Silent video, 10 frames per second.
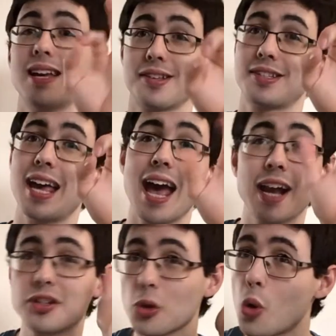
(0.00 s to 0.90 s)
So
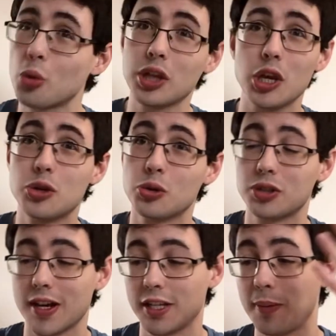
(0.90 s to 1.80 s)
tags, all the usual
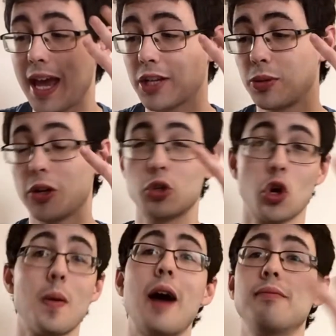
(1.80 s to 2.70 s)
suspects. We're going to talk
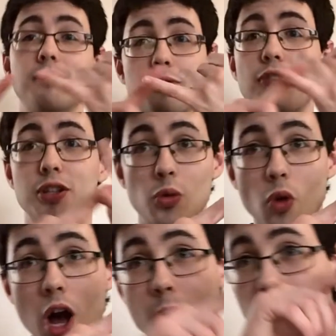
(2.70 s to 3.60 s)
about Professor
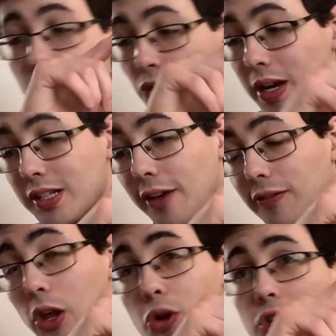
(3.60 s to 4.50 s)
Wormwood, Green
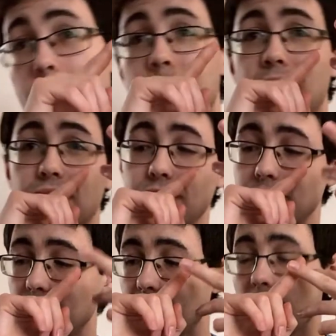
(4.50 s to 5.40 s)
Typhlosion,
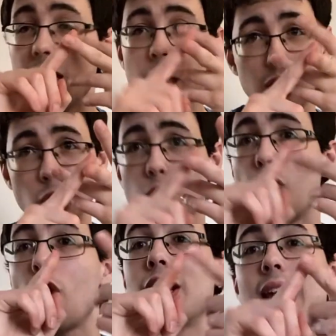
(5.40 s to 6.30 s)

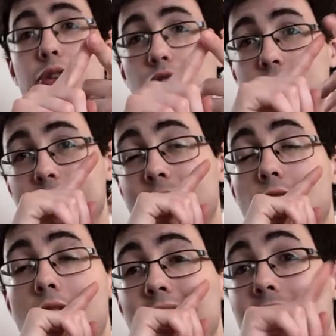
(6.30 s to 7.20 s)
Luvon,
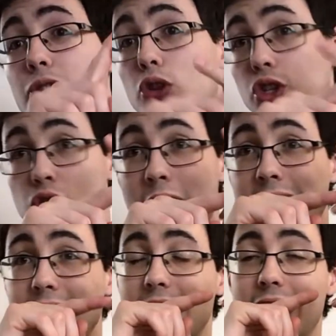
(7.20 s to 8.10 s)
Electros
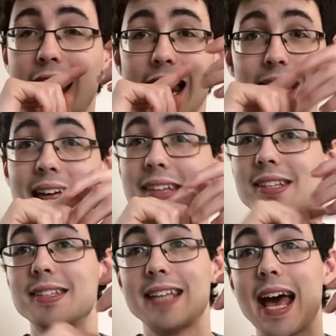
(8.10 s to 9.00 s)
Train,
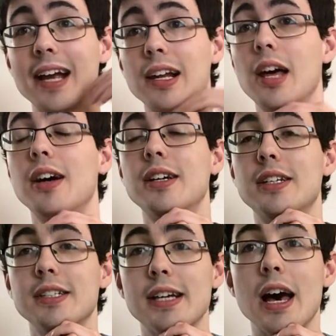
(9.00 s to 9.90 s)
Lantern's Angler,
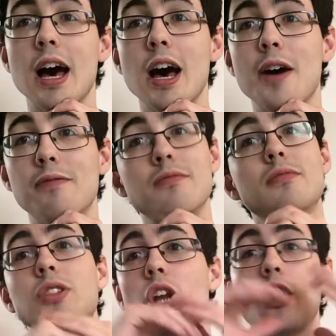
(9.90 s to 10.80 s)

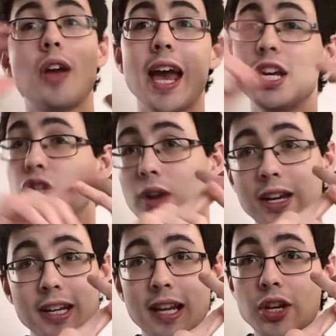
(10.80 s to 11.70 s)
Ace Train
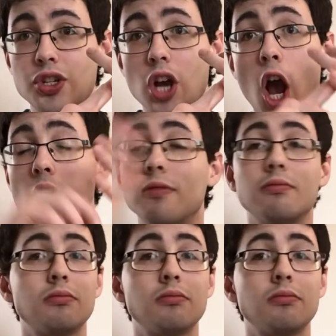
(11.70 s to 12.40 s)
and Ninja,